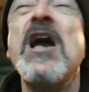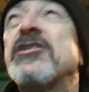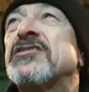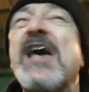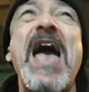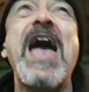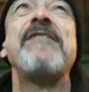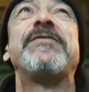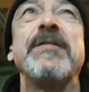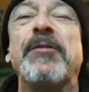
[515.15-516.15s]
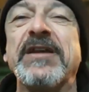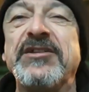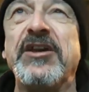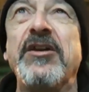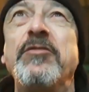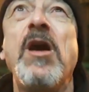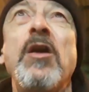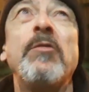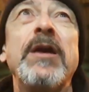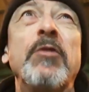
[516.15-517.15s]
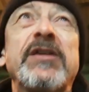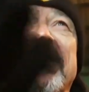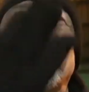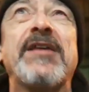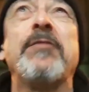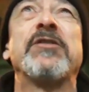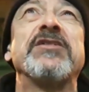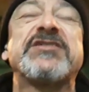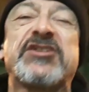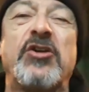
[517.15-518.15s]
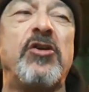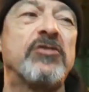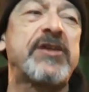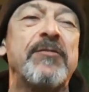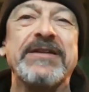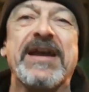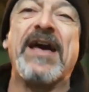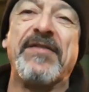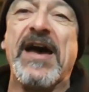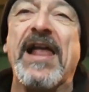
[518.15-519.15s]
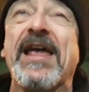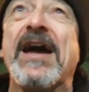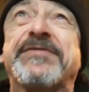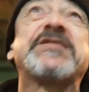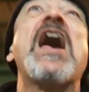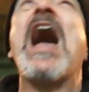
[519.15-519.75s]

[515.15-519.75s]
because everybody knew they were gonna score coming down their left,